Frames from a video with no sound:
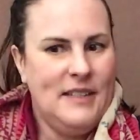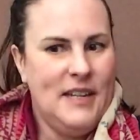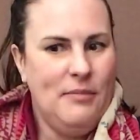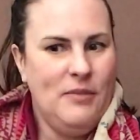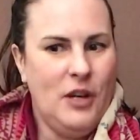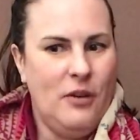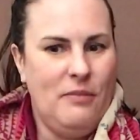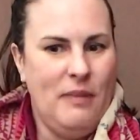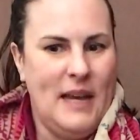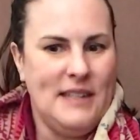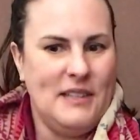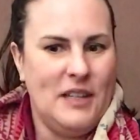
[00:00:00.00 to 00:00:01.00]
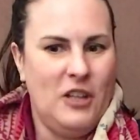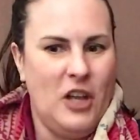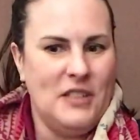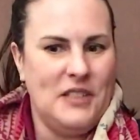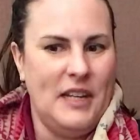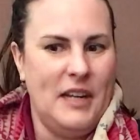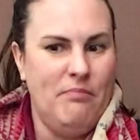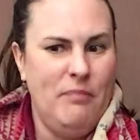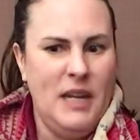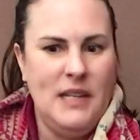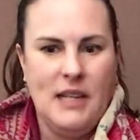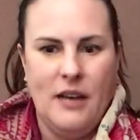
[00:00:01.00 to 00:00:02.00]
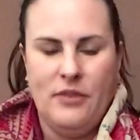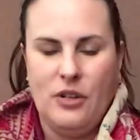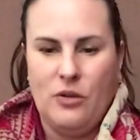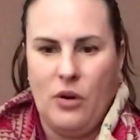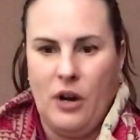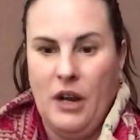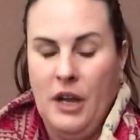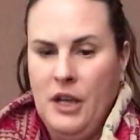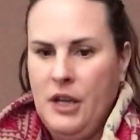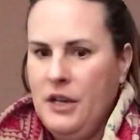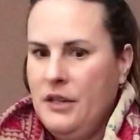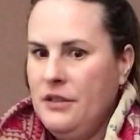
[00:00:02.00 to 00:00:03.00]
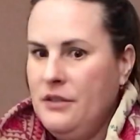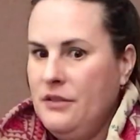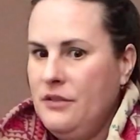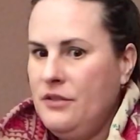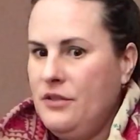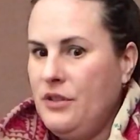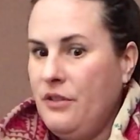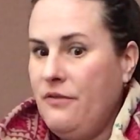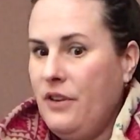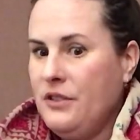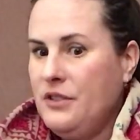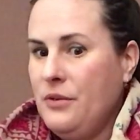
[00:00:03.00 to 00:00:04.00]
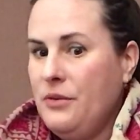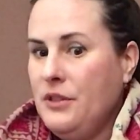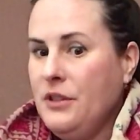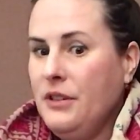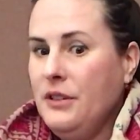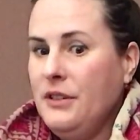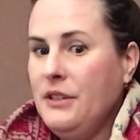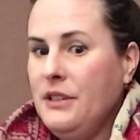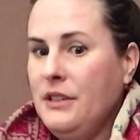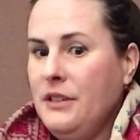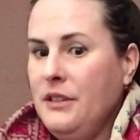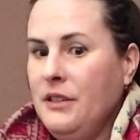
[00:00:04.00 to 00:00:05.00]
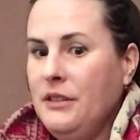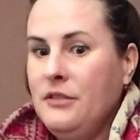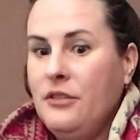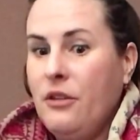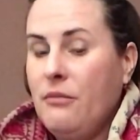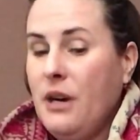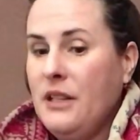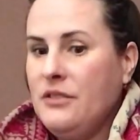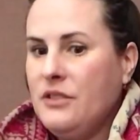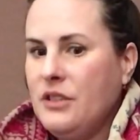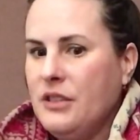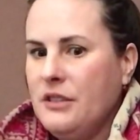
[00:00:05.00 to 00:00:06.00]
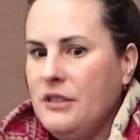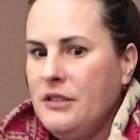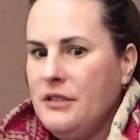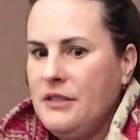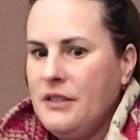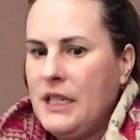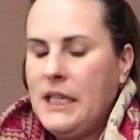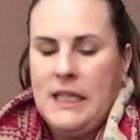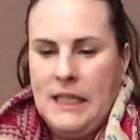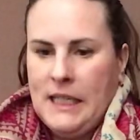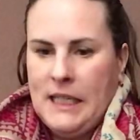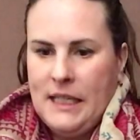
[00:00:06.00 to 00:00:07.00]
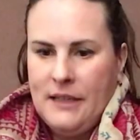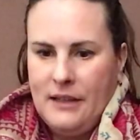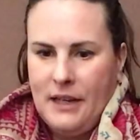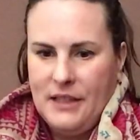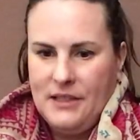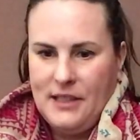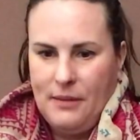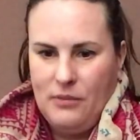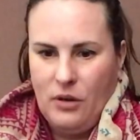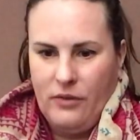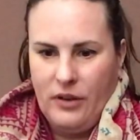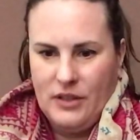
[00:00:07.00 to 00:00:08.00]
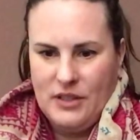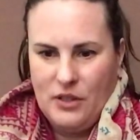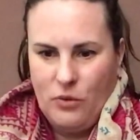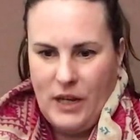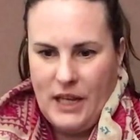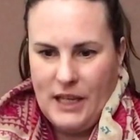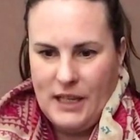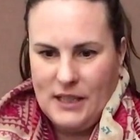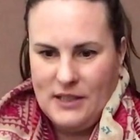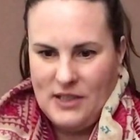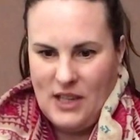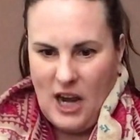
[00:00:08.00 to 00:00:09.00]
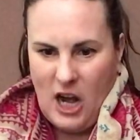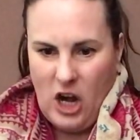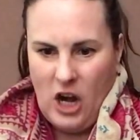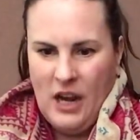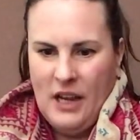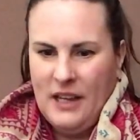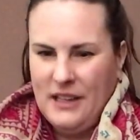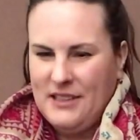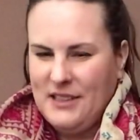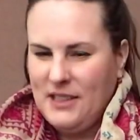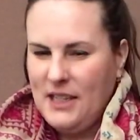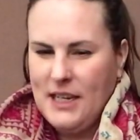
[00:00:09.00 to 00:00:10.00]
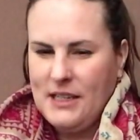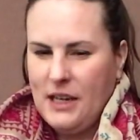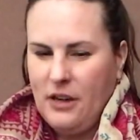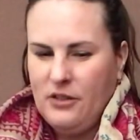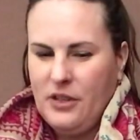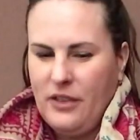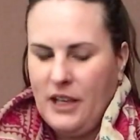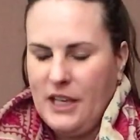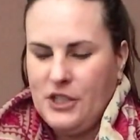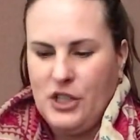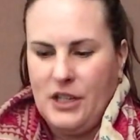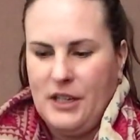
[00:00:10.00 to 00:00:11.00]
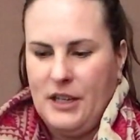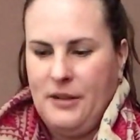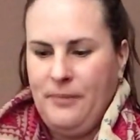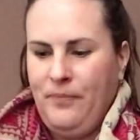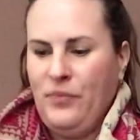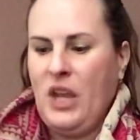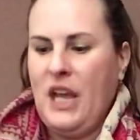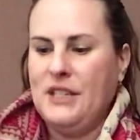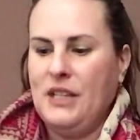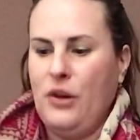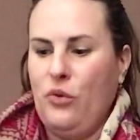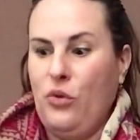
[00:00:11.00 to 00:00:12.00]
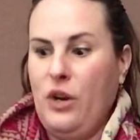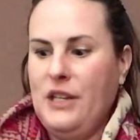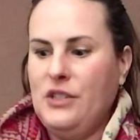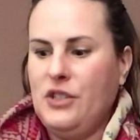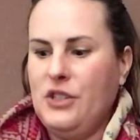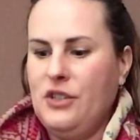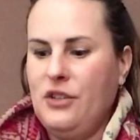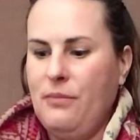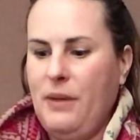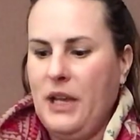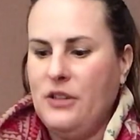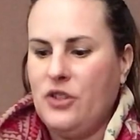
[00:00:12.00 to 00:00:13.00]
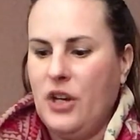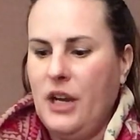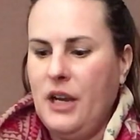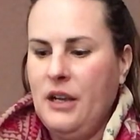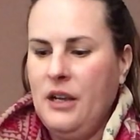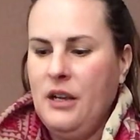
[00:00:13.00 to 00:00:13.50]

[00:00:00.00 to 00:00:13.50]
tiptoed past the closet and peeked out the door. So far, so good. No monsters. Then I stepped over the squeaking stair and sneaked down to the kitchen. As I reached into the pantry,